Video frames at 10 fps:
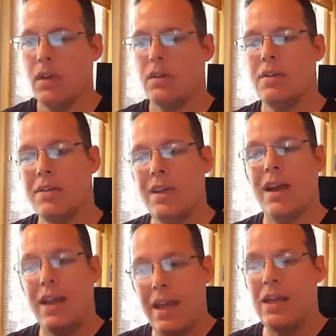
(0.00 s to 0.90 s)
The
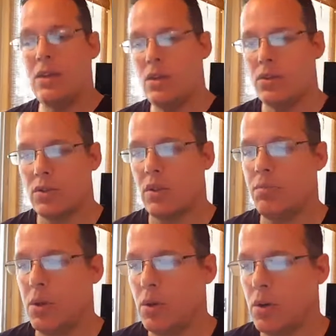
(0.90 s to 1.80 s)
CIA uses
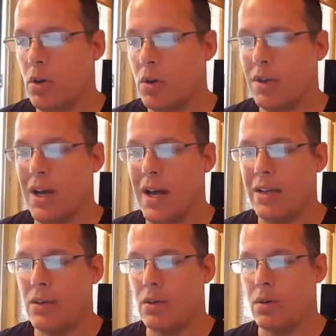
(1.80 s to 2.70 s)
computer code to
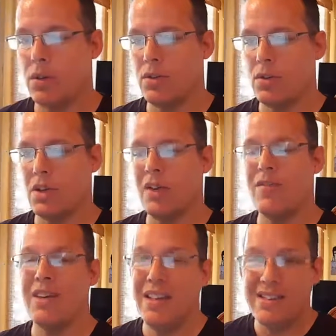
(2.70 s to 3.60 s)
hide the origins of
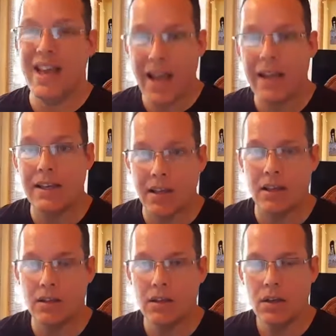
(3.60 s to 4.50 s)
its hacking.